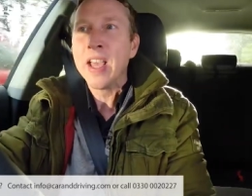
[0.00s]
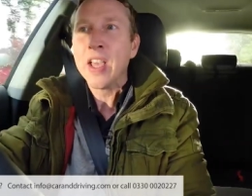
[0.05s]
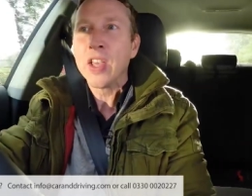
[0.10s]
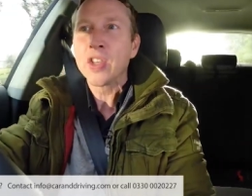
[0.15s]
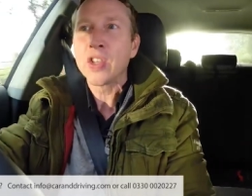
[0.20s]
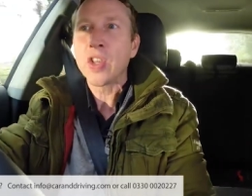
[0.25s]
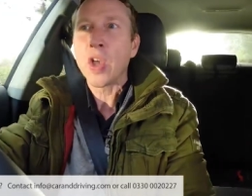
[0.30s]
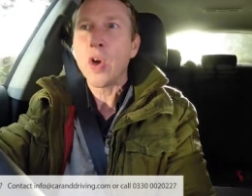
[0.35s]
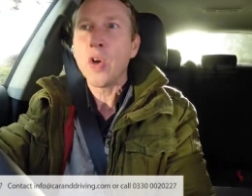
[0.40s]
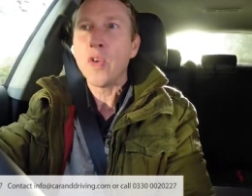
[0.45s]

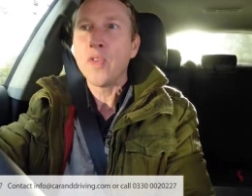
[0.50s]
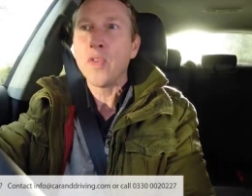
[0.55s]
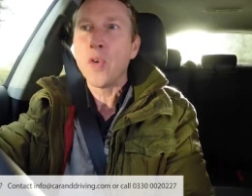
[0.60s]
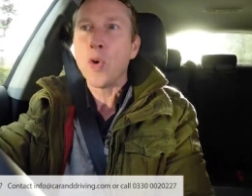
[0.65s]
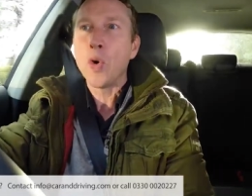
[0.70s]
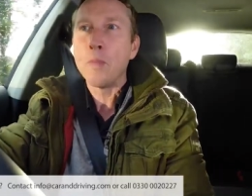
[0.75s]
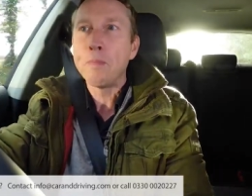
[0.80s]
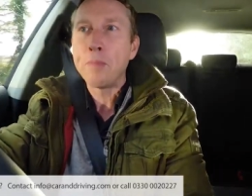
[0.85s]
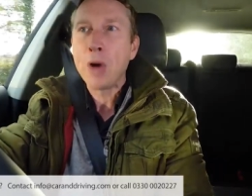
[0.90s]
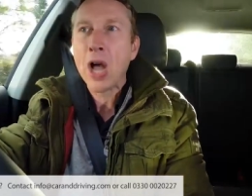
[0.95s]
So
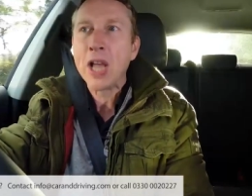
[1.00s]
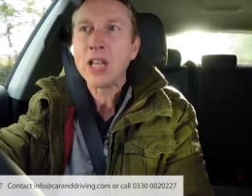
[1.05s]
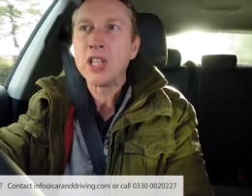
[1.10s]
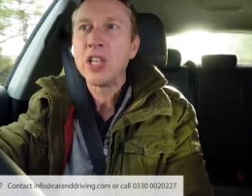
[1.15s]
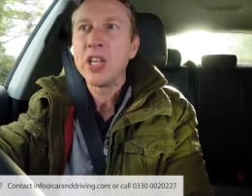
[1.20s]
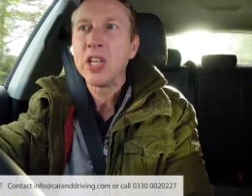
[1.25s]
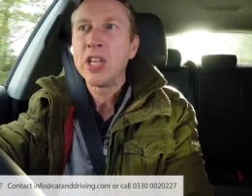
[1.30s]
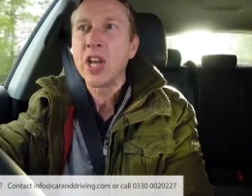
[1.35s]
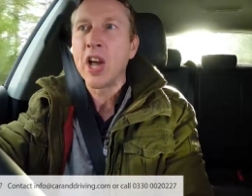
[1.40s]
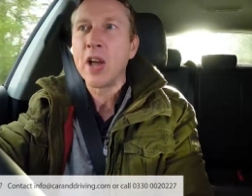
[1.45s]
for bi
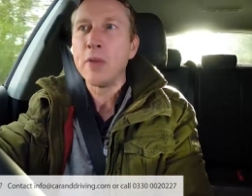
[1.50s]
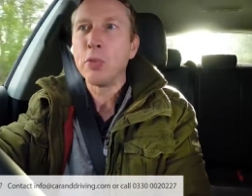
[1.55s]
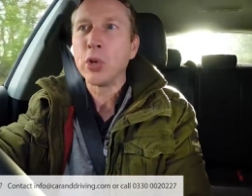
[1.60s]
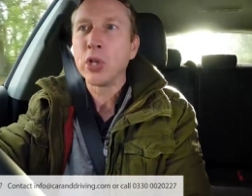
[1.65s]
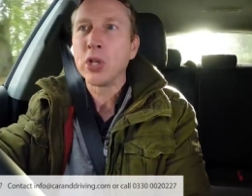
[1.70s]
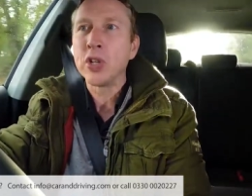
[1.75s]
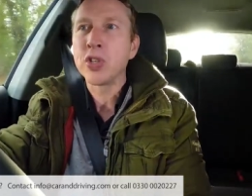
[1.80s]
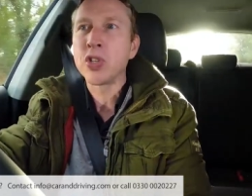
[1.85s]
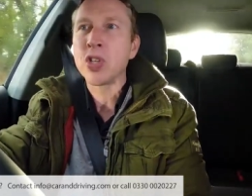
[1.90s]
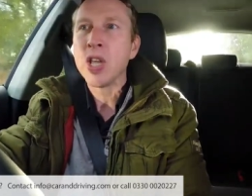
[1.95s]
TDI
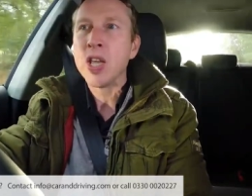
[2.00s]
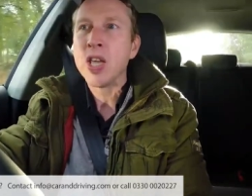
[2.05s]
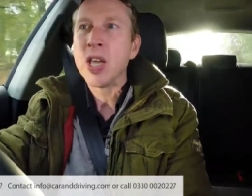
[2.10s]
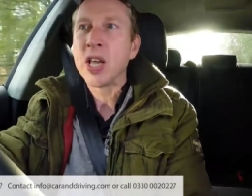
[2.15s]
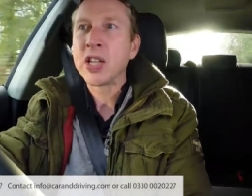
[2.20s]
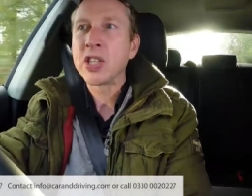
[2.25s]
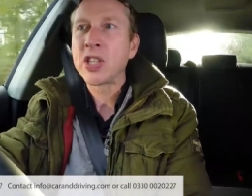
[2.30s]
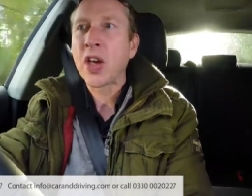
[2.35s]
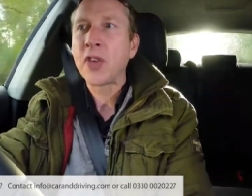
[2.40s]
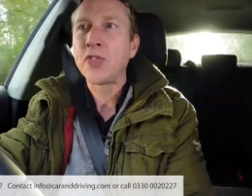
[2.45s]
models,
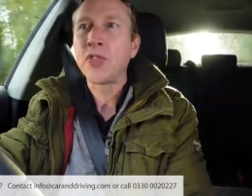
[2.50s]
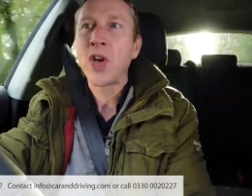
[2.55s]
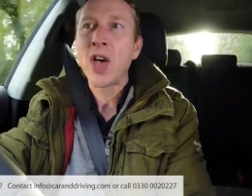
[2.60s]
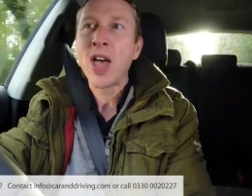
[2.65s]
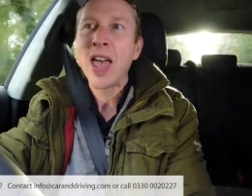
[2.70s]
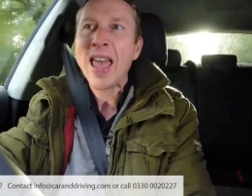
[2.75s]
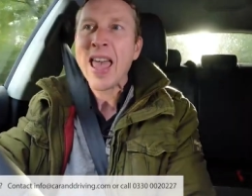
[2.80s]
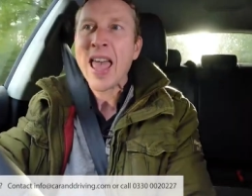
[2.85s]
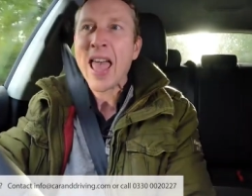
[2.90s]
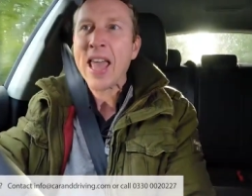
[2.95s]
a
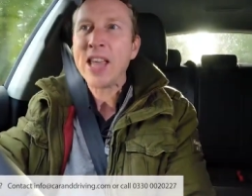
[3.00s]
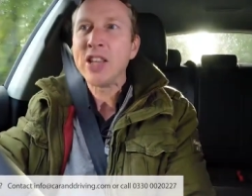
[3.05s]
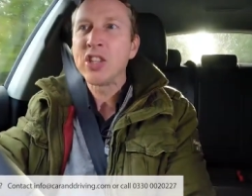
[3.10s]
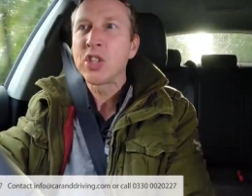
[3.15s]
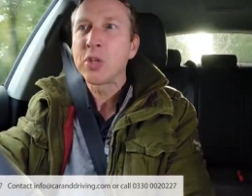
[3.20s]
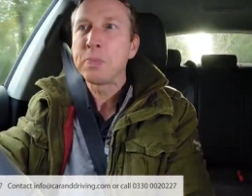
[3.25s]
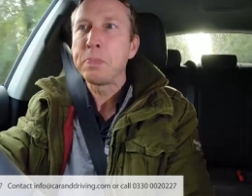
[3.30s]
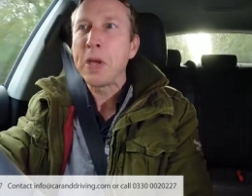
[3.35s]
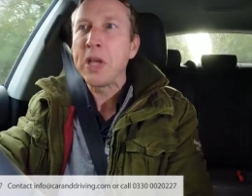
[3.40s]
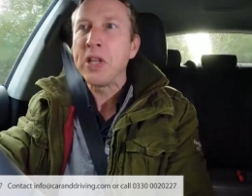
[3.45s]
tougher
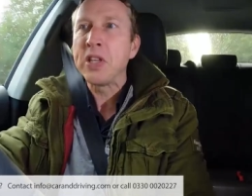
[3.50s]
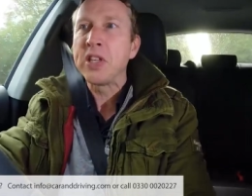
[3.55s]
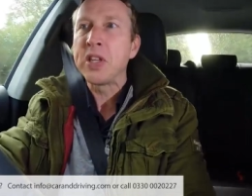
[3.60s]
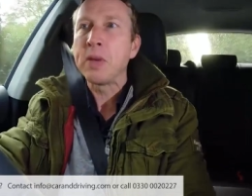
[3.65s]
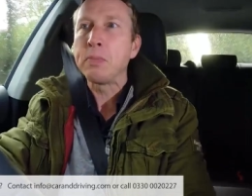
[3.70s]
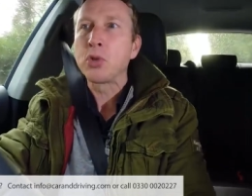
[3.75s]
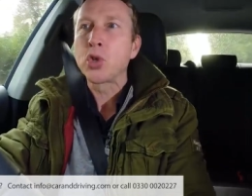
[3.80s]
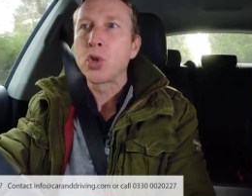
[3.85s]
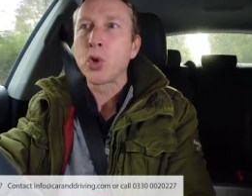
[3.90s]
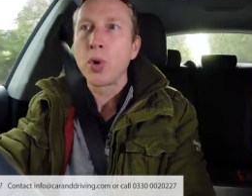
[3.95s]
8-speed
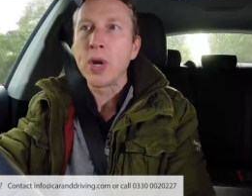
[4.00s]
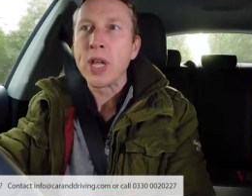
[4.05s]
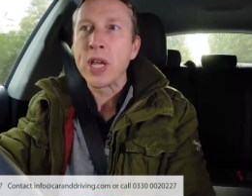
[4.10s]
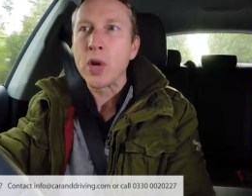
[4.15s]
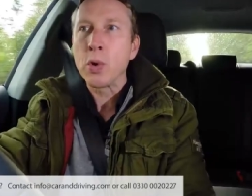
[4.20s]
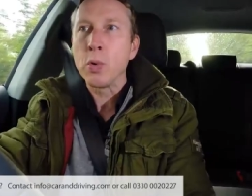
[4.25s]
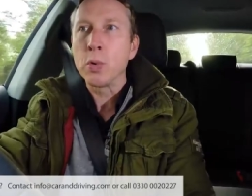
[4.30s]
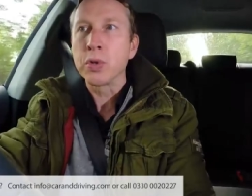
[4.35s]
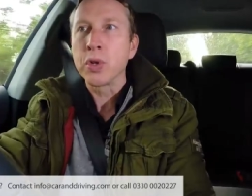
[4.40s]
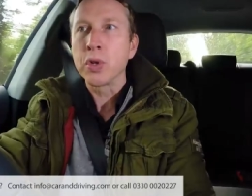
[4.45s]

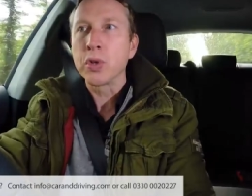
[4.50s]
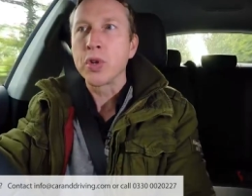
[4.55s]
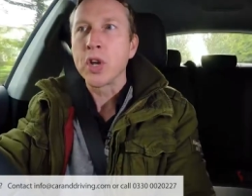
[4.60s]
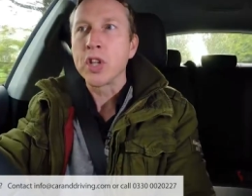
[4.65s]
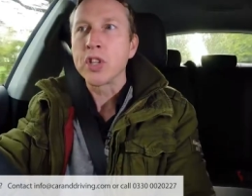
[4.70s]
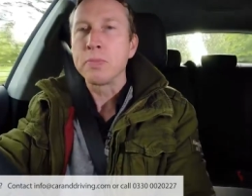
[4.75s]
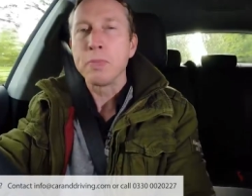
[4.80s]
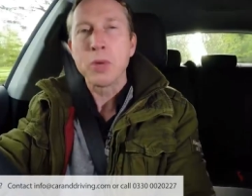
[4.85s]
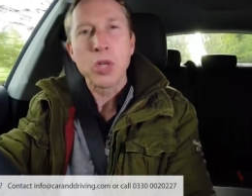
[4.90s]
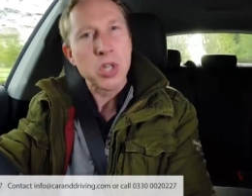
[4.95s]
Tiptronic auto
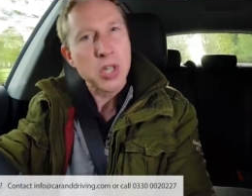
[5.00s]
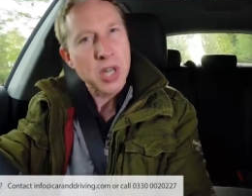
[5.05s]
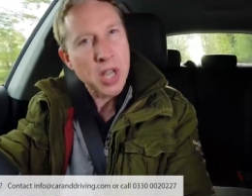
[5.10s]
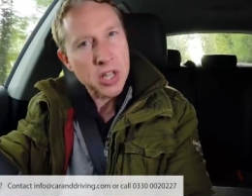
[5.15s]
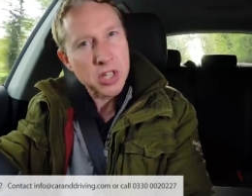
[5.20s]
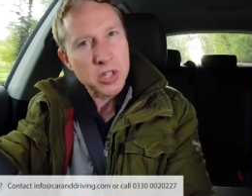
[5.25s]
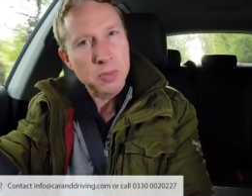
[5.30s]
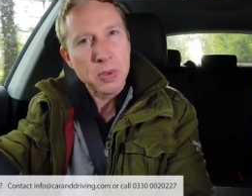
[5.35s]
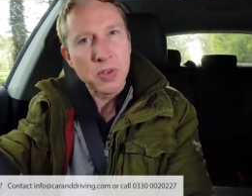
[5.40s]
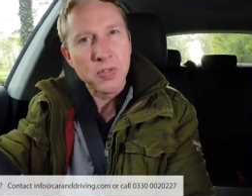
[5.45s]
transmission
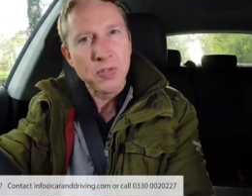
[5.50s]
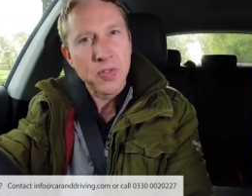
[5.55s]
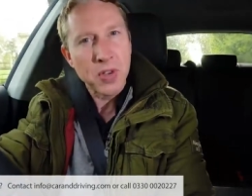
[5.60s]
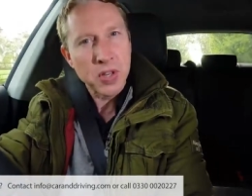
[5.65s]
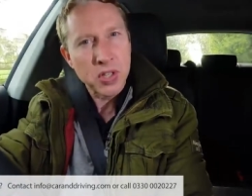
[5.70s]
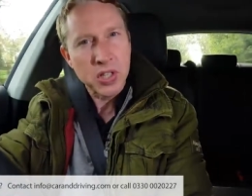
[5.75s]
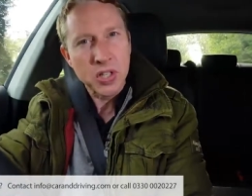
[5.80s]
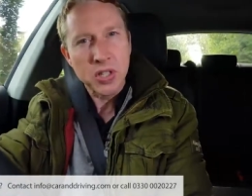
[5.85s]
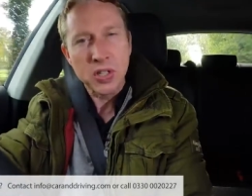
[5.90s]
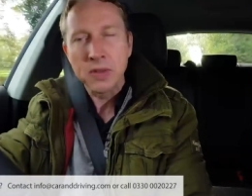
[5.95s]
has to be
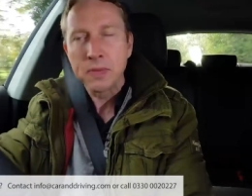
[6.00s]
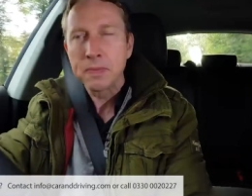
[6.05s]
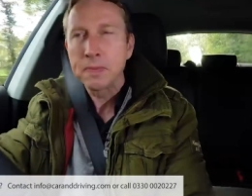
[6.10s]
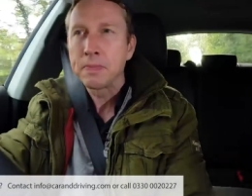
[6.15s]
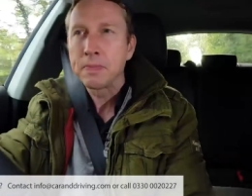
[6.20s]
fitted.